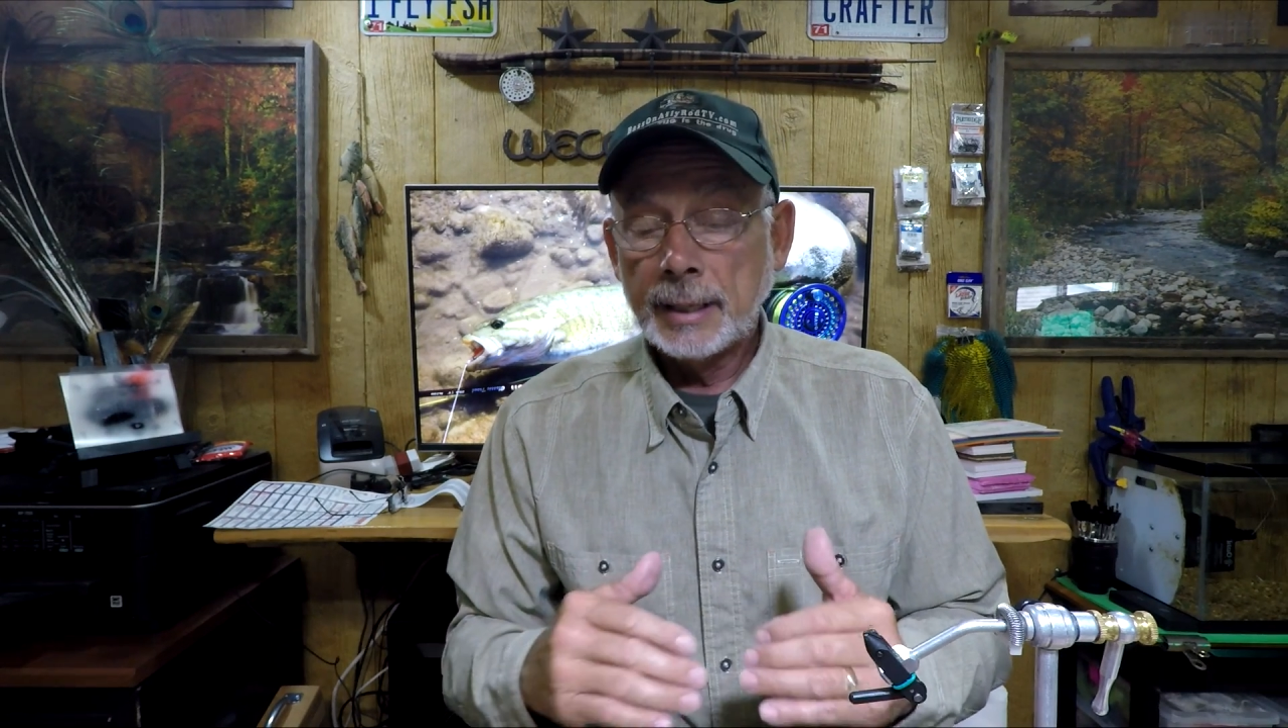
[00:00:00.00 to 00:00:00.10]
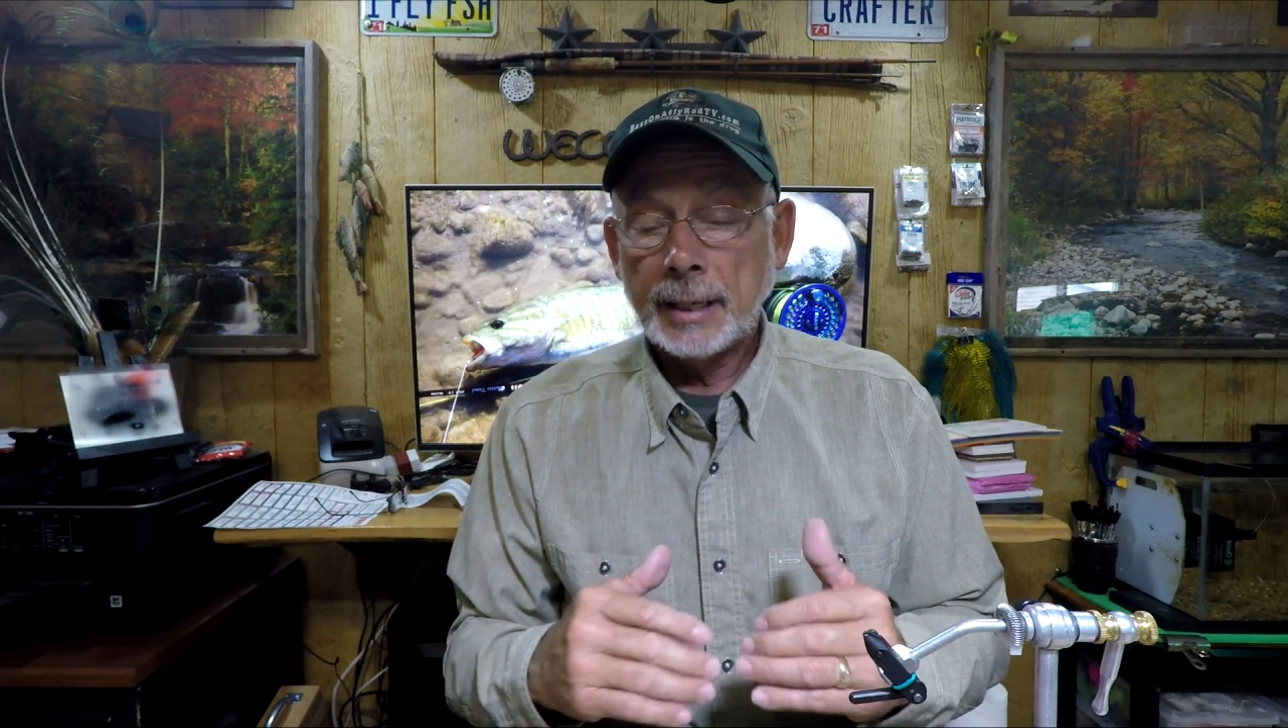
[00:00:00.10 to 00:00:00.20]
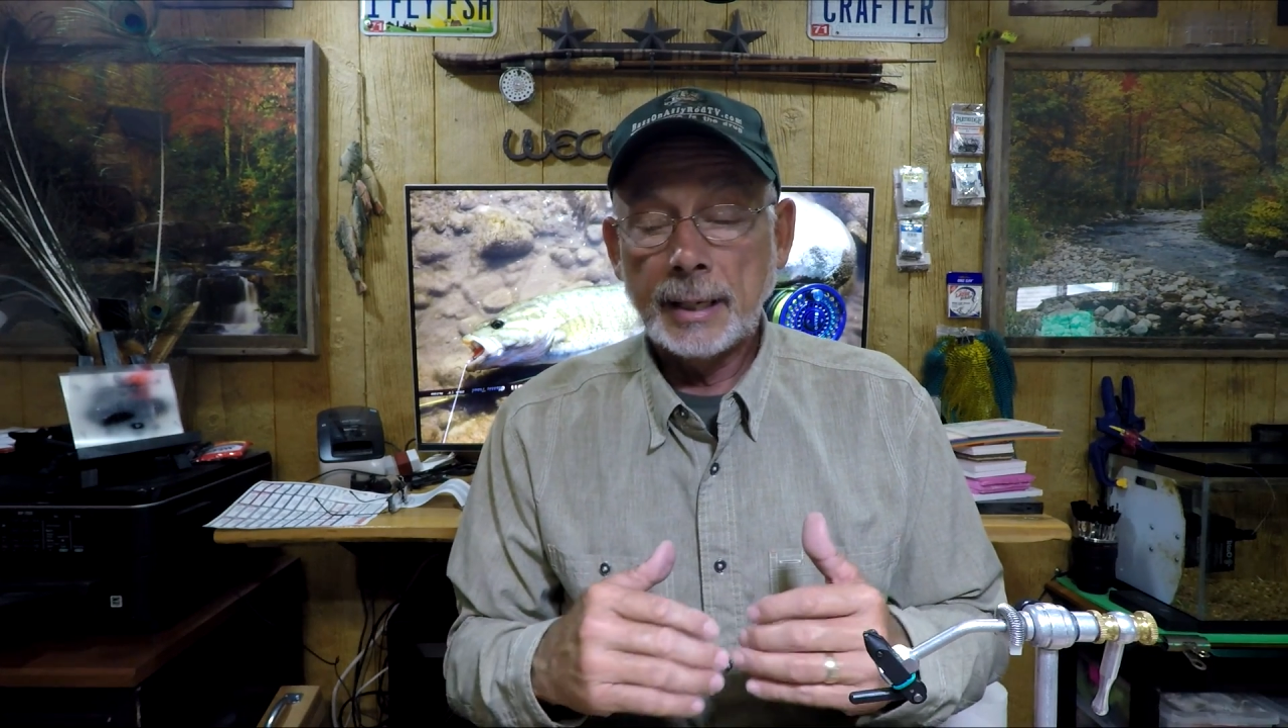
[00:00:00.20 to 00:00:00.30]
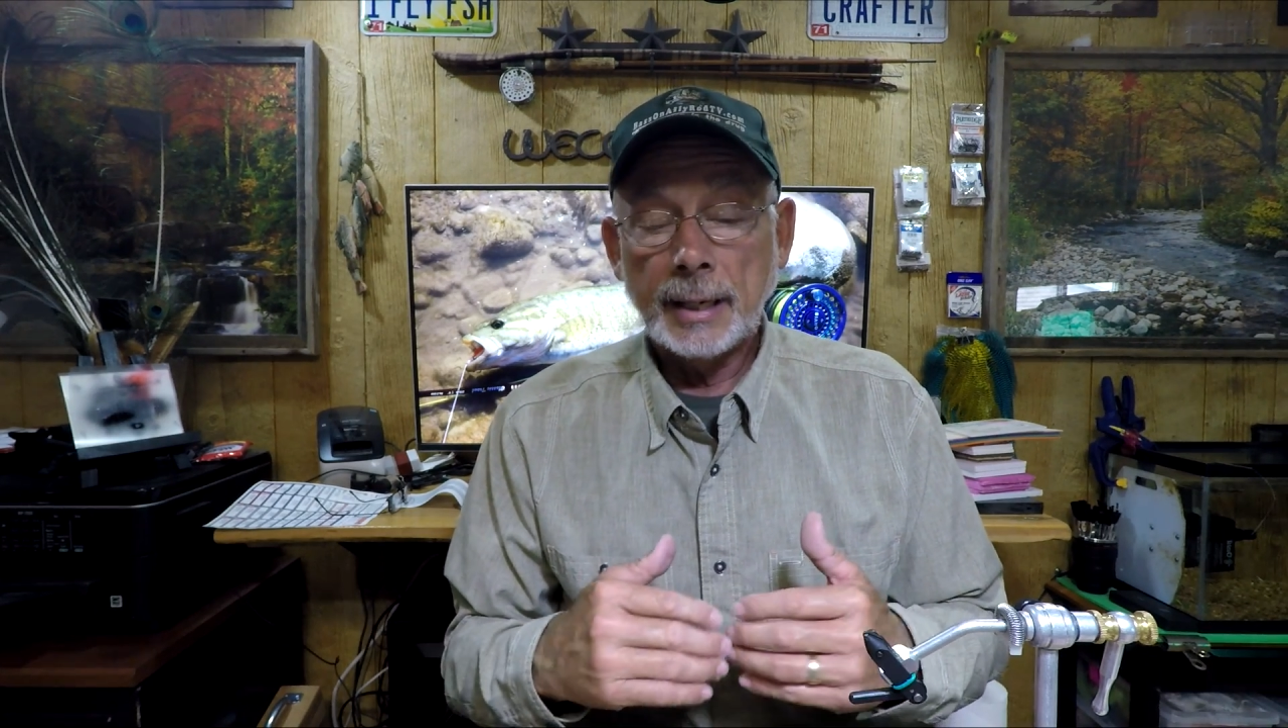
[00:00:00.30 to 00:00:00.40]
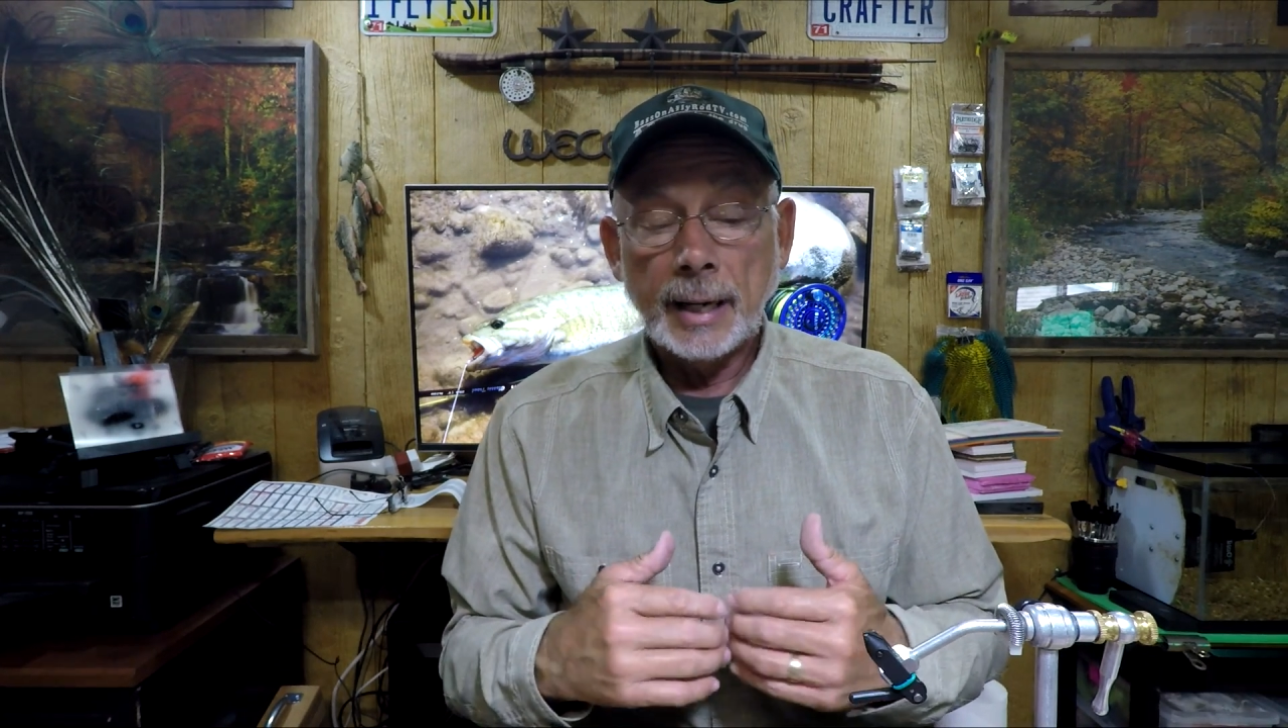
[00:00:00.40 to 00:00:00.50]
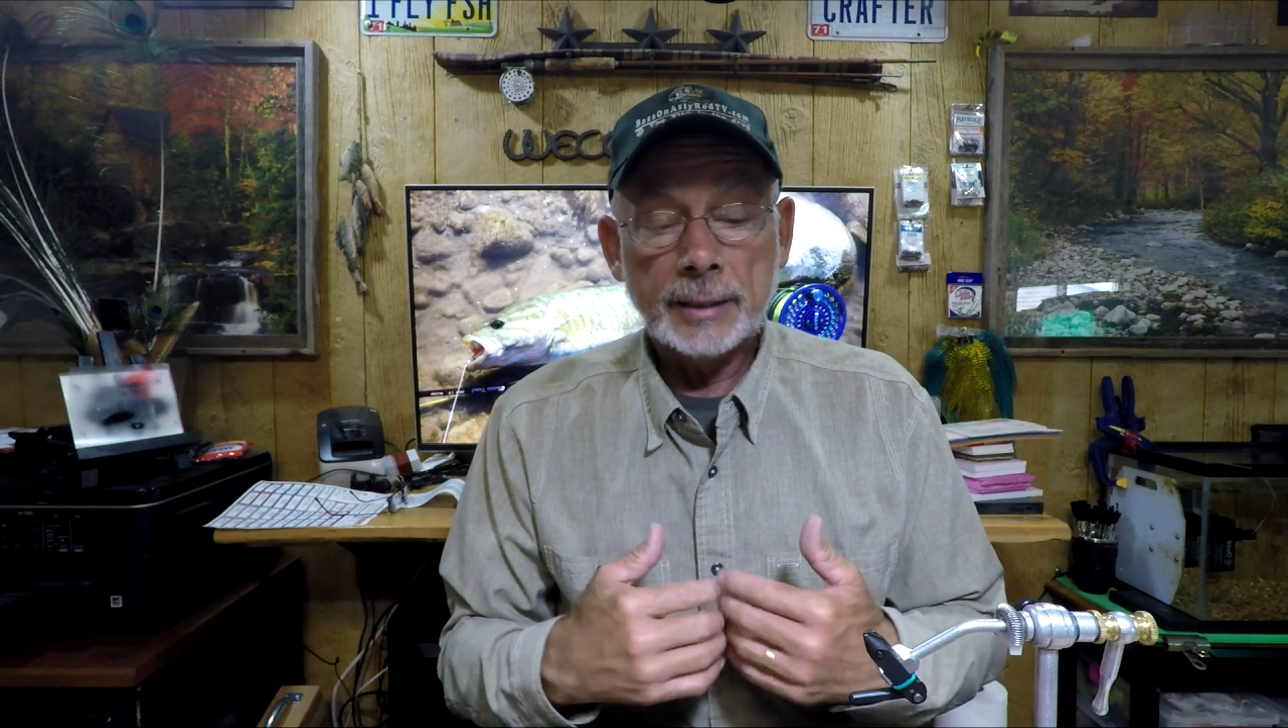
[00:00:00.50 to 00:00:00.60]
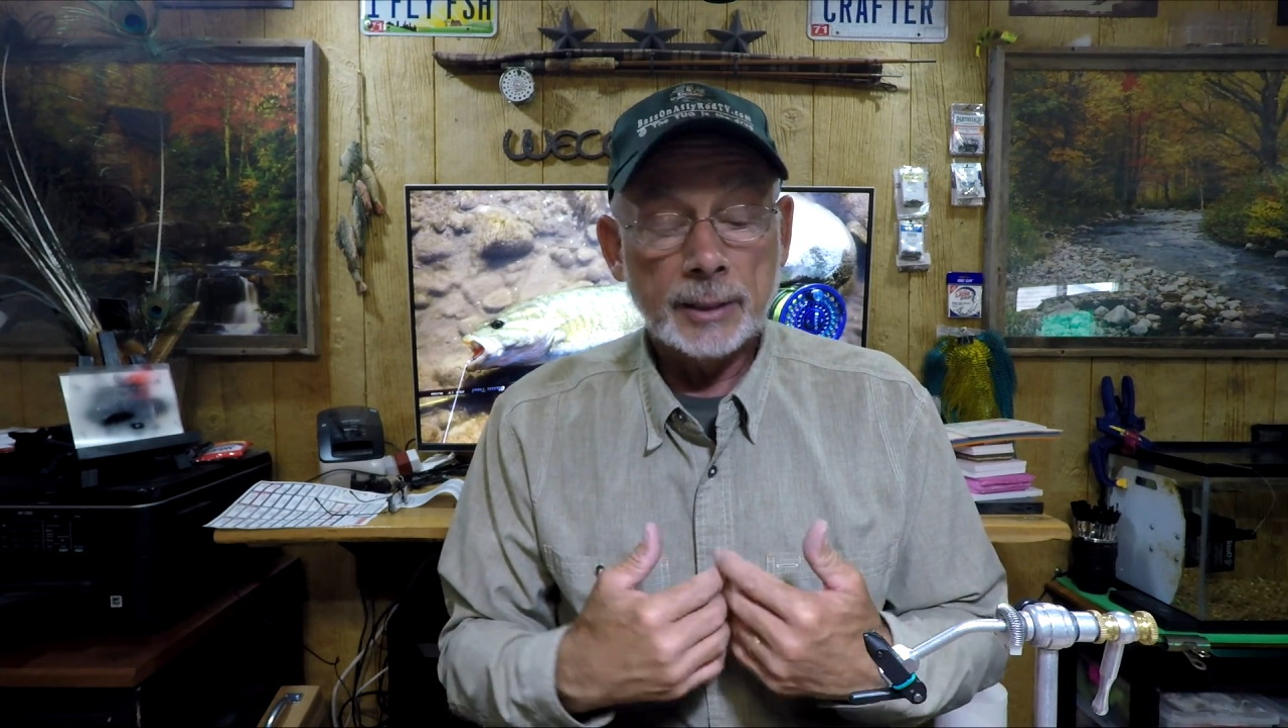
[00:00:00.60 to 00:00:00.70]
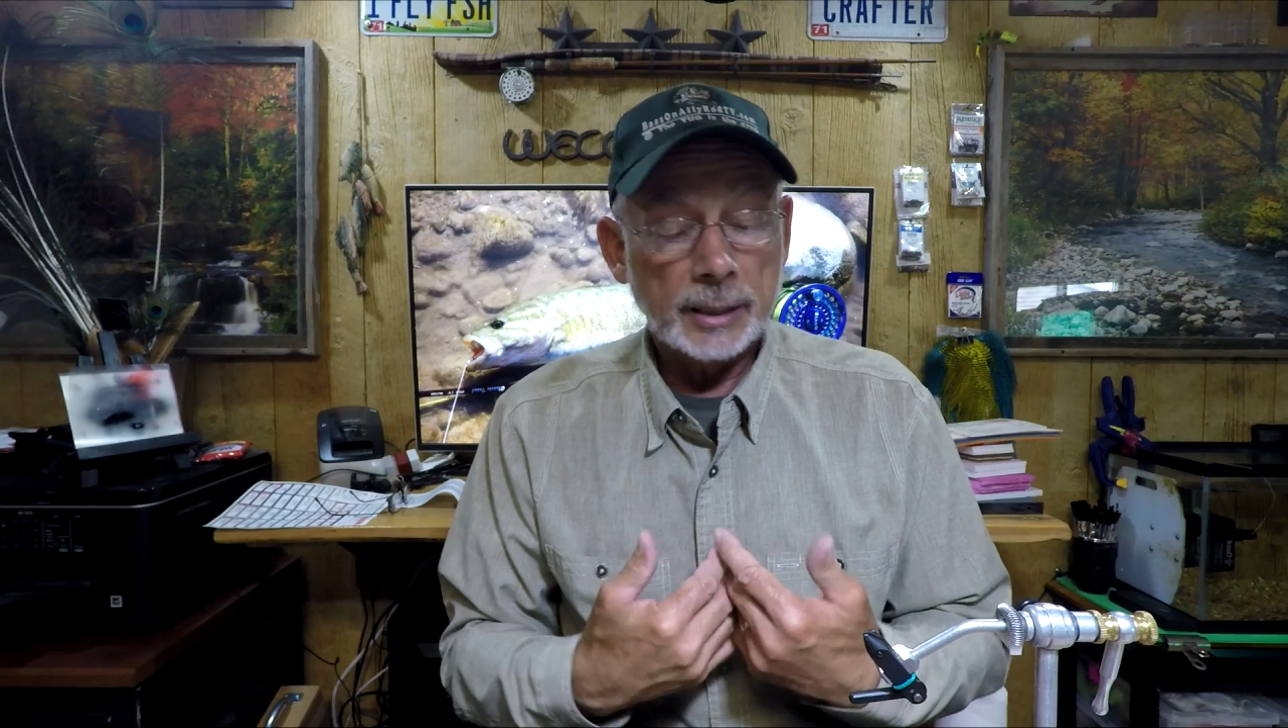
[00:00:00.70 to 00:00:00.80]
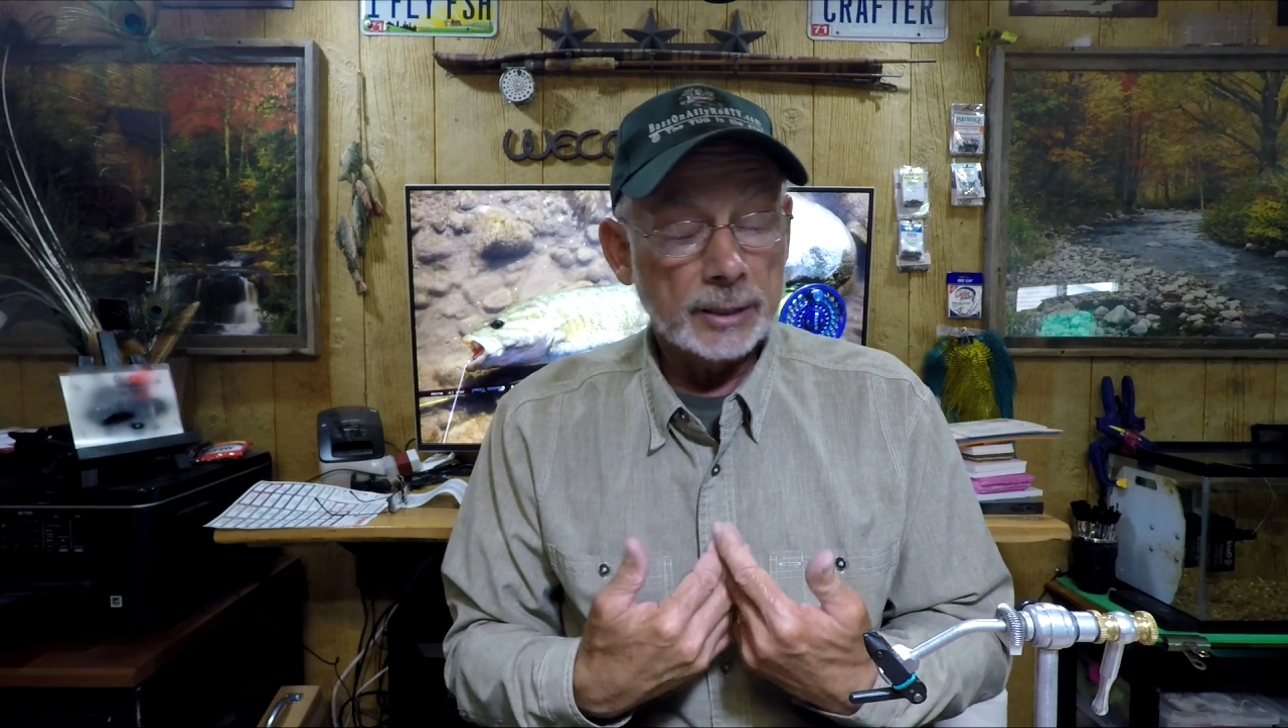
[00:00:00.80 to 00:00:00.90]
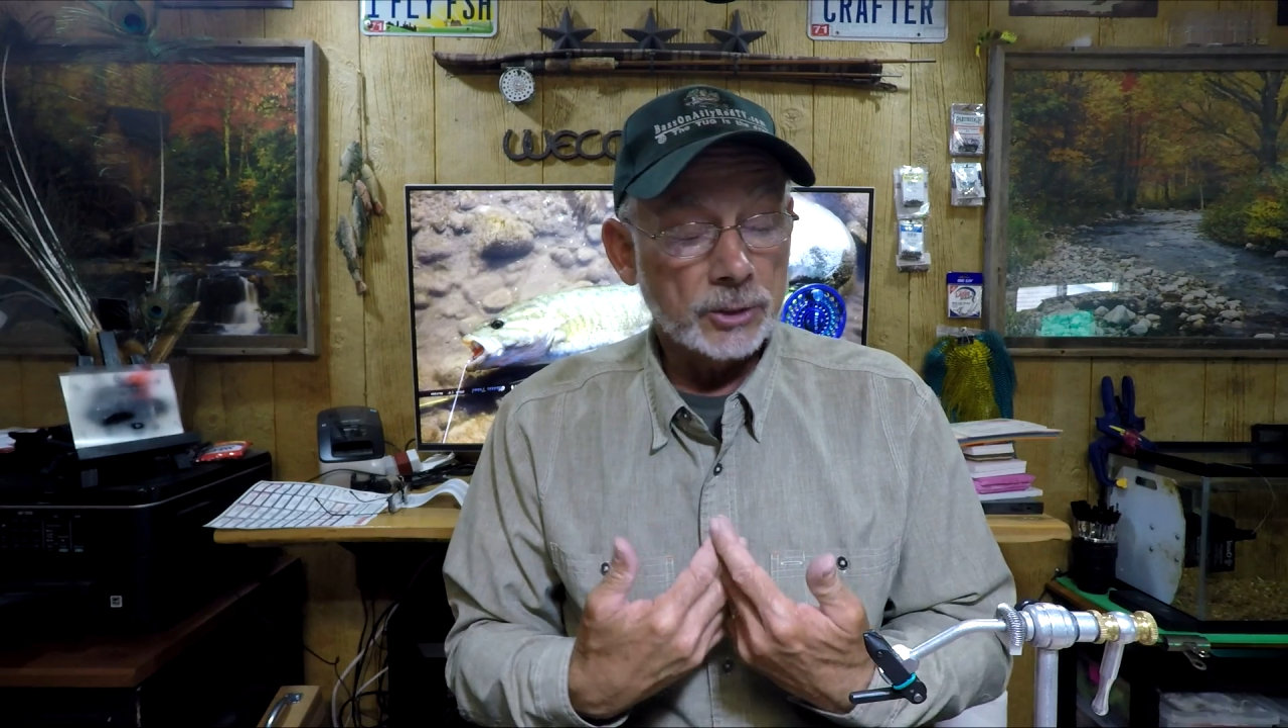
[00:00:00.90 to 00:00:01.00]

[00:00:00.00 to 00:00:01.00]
I think